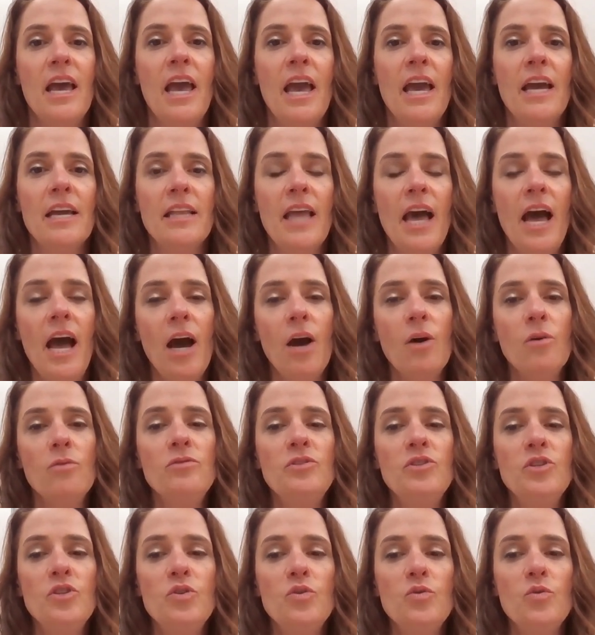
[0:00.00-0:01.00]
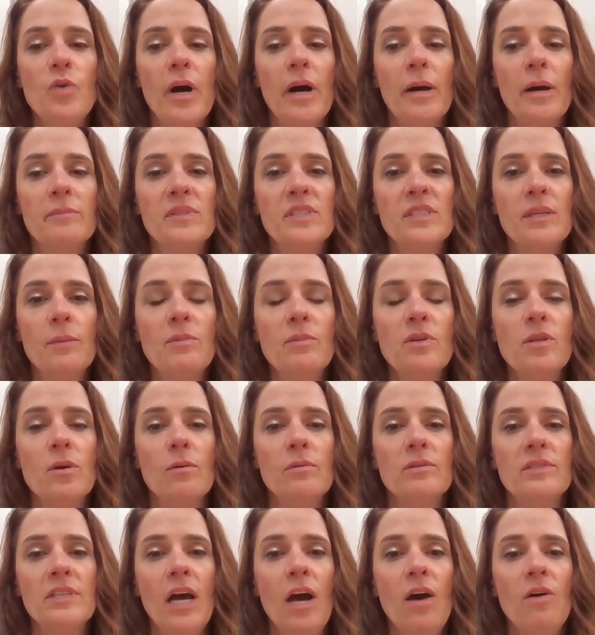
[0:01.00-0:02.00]
And how do some of
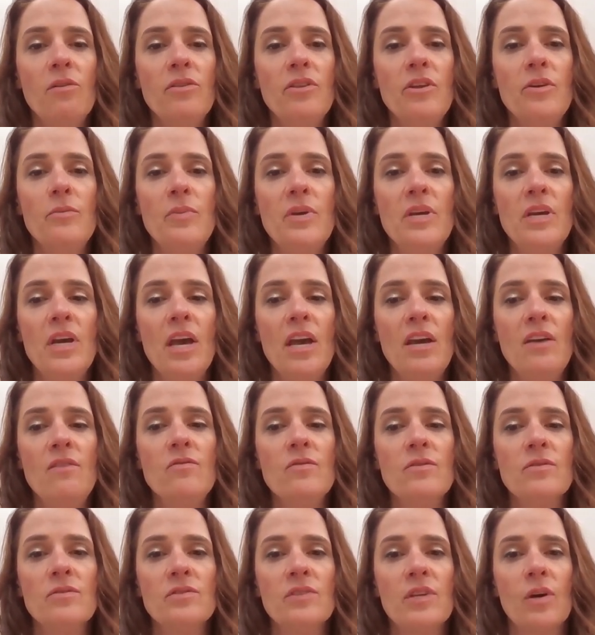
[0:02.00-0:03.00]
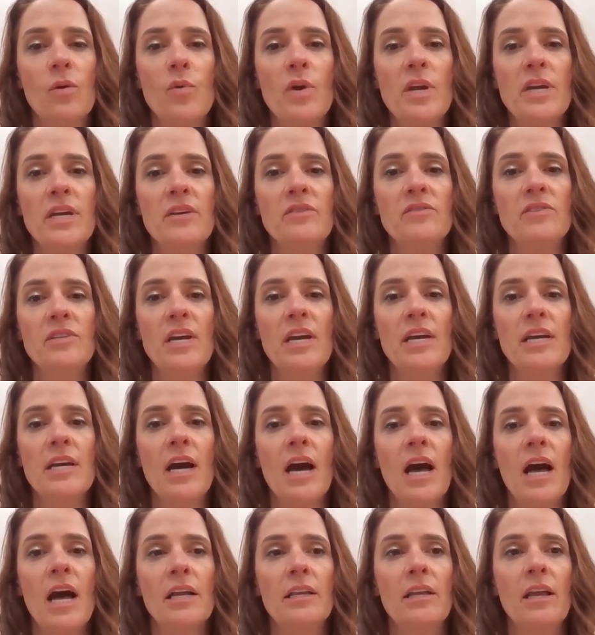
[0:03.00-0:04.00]
those healthy behaviors that we can take
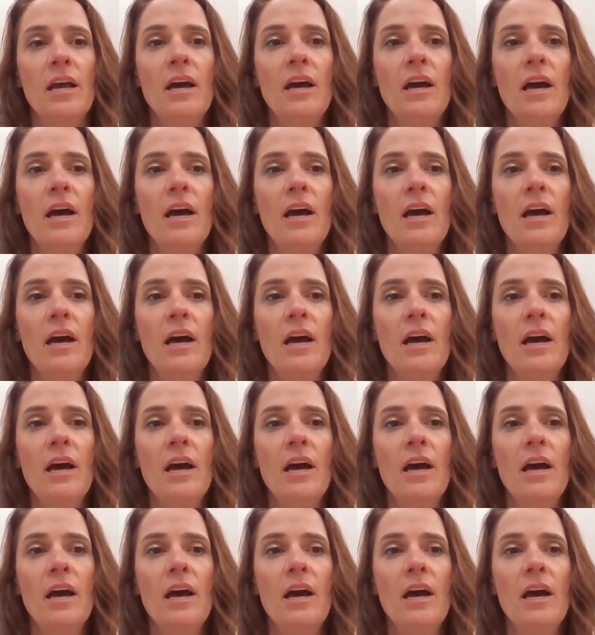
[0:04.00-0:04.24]
on,